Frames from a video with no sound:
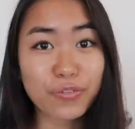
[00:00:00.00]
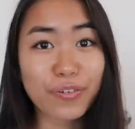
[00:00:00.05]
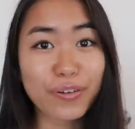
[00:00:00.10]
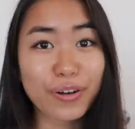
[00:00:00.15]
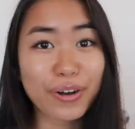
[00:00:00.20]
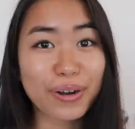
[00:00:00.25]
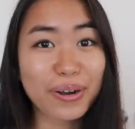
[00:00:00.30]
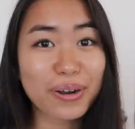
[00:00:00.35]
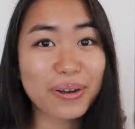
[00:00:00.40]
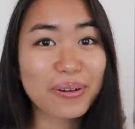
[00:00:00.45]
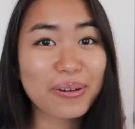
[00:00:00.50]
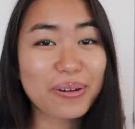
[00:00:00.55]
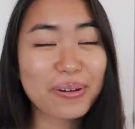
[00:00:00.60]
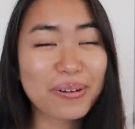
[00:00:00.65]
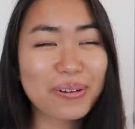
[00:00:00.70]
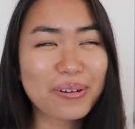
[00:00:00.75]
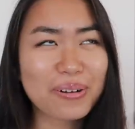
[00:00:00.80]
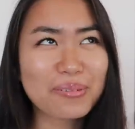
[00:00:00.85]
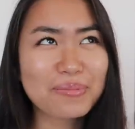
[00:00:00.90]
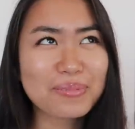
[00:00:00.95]
for
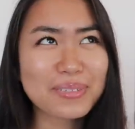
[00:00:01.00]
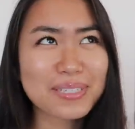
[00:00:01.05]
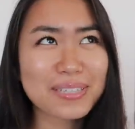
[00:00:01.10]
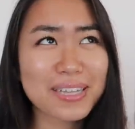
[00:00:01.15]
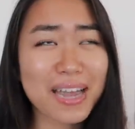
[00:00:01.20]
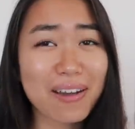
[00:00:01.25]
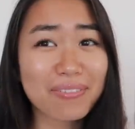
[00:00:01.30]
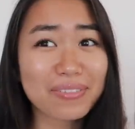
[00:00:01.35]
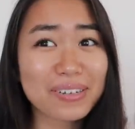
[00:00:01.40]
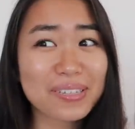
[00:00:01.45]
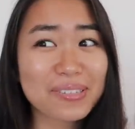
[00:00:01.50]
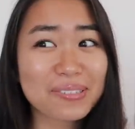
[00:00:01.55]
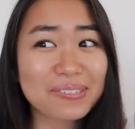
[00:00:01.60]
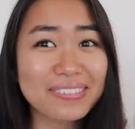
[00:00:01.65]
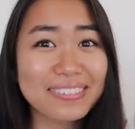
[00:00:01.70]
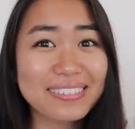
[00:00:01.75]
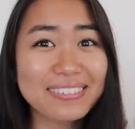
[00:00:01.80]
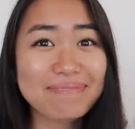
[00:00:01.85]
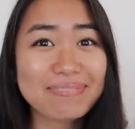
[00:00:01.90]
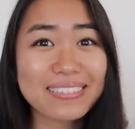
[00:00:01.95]
almost every
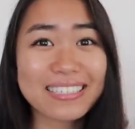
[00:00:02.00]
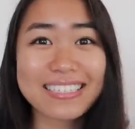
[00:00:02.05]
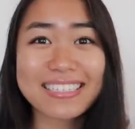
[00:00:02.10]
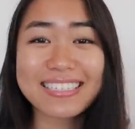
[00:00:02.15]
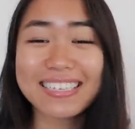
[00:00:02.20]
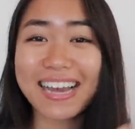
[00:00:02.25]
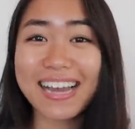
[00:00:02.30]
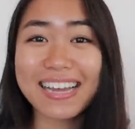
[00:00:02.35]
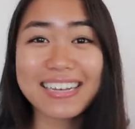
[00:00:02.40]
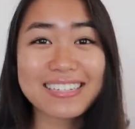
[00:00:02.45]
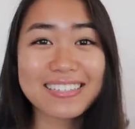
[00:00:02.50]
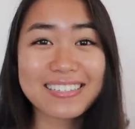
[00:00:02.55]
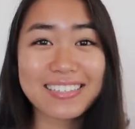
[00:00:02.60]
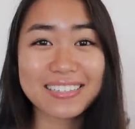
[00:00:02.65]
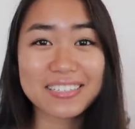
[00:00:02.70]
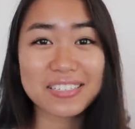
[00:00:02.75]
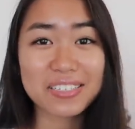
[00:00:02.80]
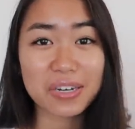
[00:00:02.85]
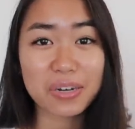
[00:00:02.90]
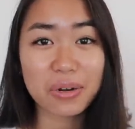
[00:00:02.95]
school because I just
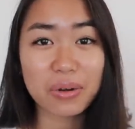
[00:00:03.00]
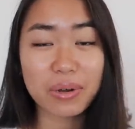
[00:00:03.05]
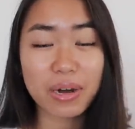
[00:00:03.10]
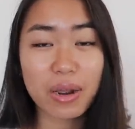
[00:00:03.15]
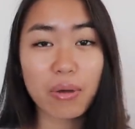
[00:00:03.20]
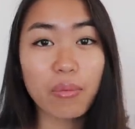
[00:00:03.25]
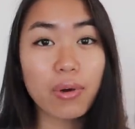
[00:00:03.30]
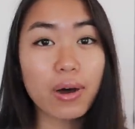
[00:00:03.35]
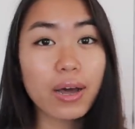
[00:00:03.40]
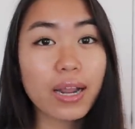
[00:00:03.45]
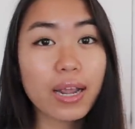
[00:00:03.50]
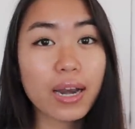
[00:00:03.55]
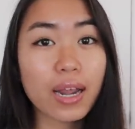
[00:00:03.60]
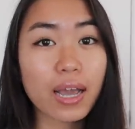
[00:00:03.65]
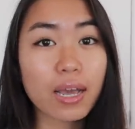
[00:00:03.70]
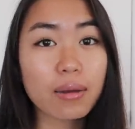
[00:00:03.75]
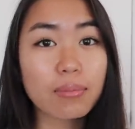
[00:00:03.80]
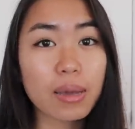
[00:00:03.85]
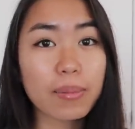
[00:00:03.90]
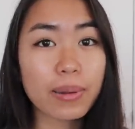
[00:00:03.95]
like didn't know what I wanted
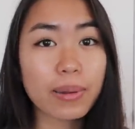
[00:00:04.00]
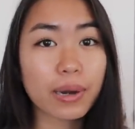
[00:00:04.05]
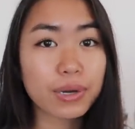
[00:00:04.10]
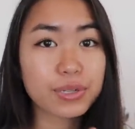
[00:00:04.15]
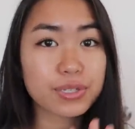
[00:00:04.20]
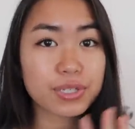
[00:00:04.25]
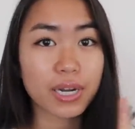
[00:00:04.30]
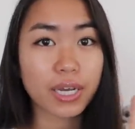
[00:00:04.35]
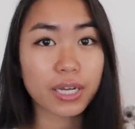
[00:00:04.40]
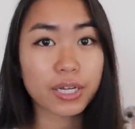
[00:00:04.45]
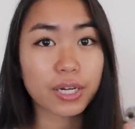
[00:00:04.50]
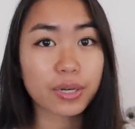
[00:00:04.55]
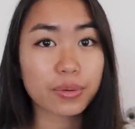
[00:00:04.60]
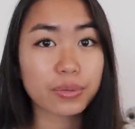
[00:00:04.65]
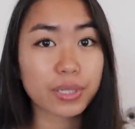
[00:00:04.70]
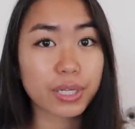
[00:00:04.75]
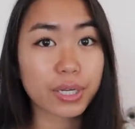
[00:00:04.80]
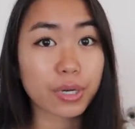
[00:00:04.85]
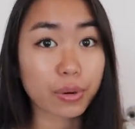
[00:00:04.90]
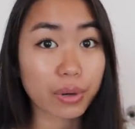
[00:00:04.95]
and my parents and I couldn't
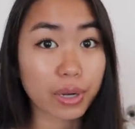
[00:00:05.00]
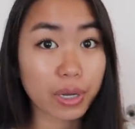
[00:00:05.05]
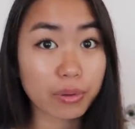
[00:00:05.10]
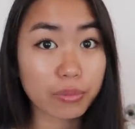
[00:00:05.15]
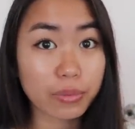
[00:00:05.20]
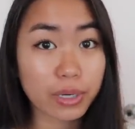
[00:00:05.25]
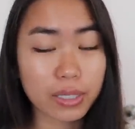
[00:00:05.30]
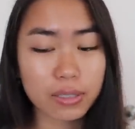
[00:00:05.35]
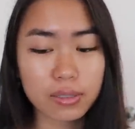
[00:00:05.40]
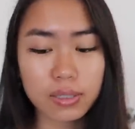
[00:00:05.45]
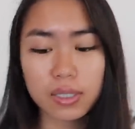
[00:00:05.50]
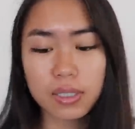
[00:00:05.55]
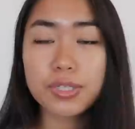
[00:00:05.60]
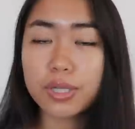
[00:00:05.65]
really agree on one.